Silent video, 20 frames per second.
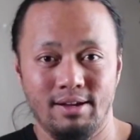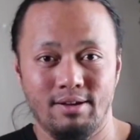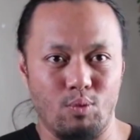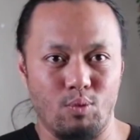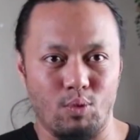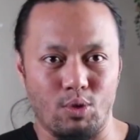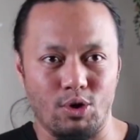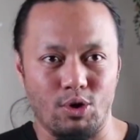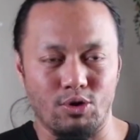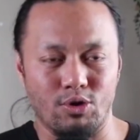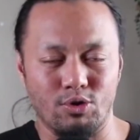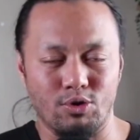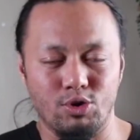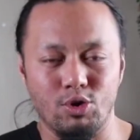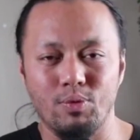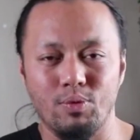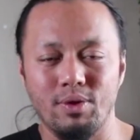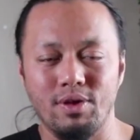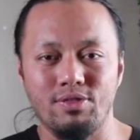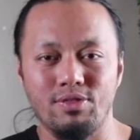We're
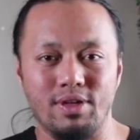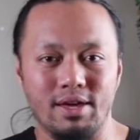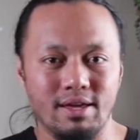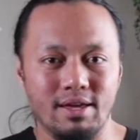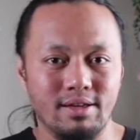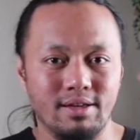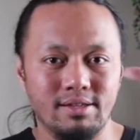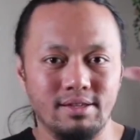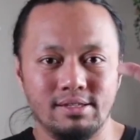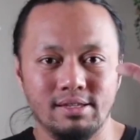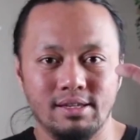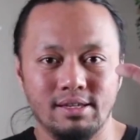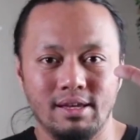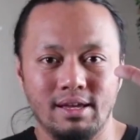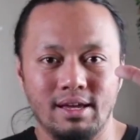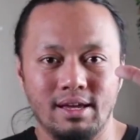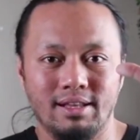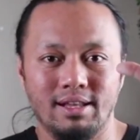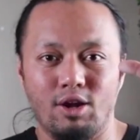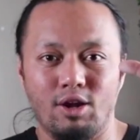doing things
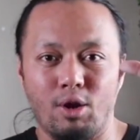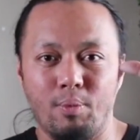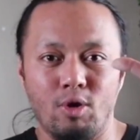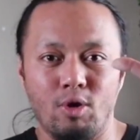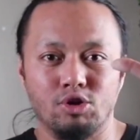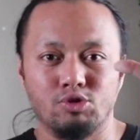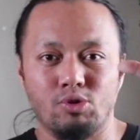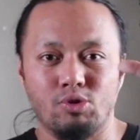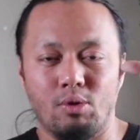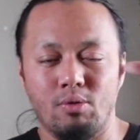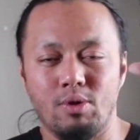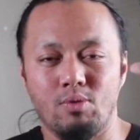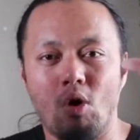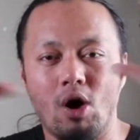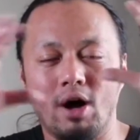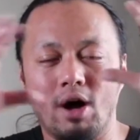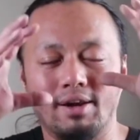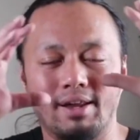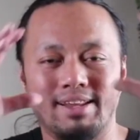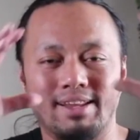that oppose what we want,